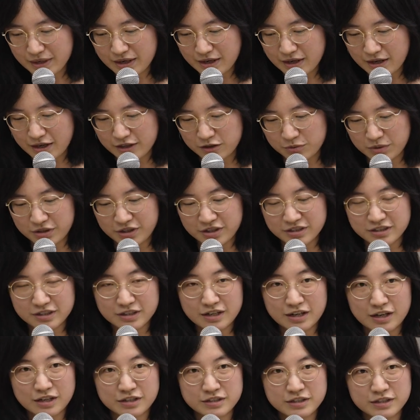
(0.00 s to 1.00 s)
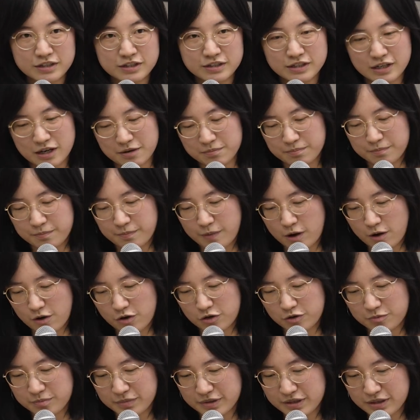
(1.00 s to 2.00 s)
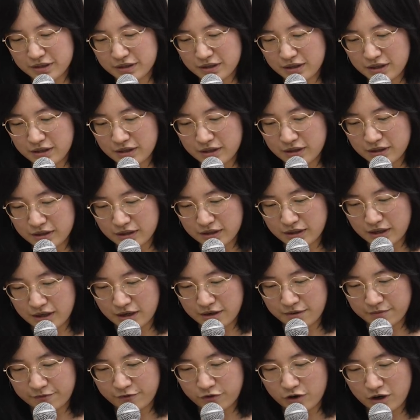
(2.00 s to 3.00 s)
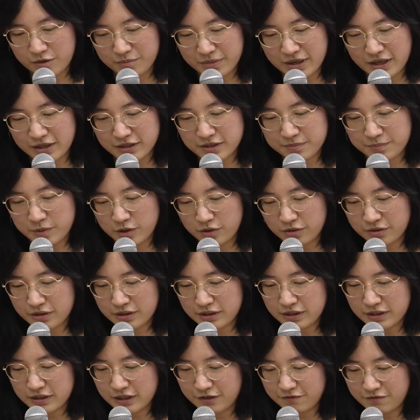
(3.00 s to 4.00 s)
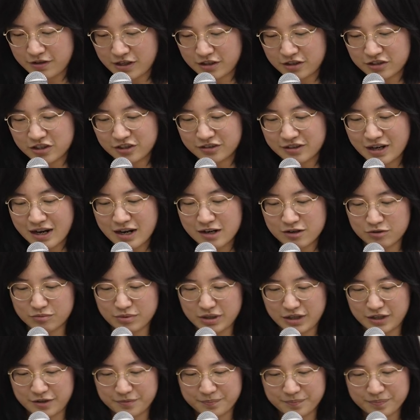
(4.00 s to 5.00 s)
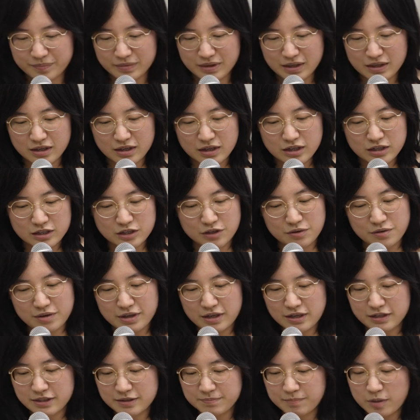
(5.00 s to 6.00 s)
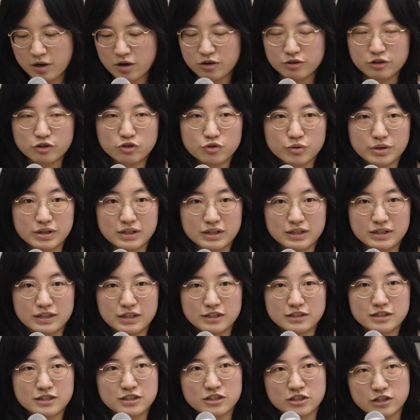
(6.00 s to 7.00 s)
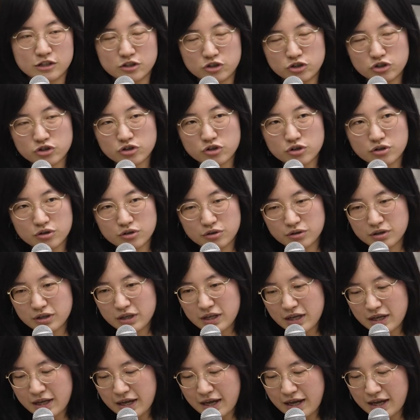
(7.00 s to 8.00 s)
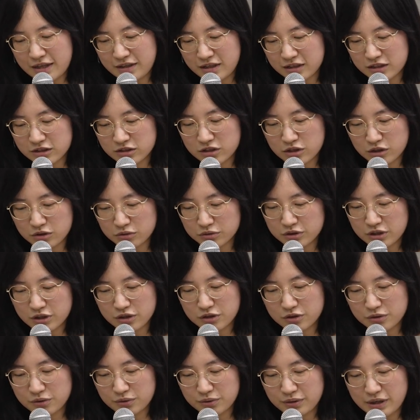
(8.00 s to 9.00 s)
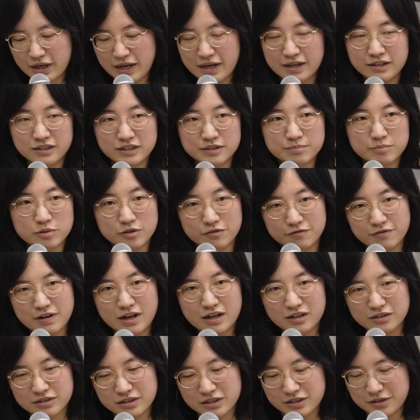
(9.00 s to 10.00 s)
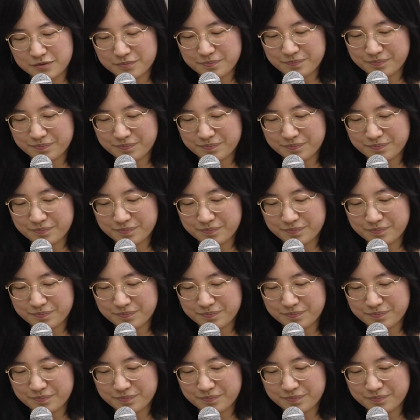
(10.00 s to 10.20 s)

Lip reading: and we discussed some poems from his book, Infinity Diary. So this poetry is sensual, anecdotal, and profound.